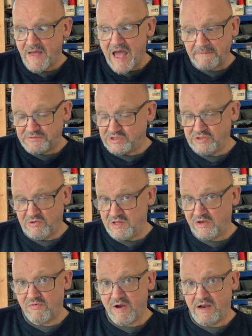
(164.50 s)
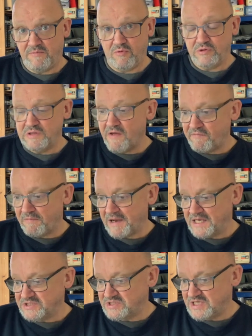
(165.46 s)
Absolutely incredible. Love the
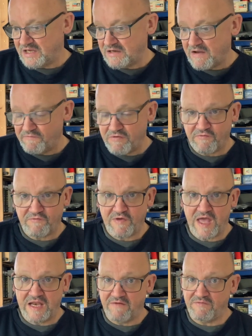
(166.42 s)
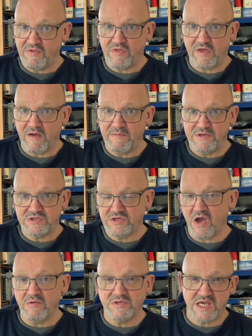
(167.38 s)
plastic, love the fit and everything. I mean,
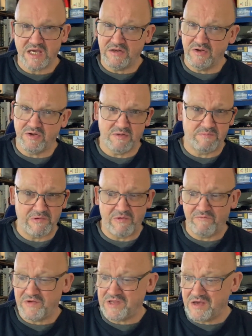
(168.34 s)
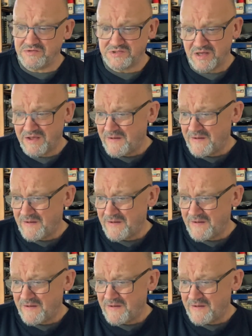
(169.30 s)
go and take a look at the build videos.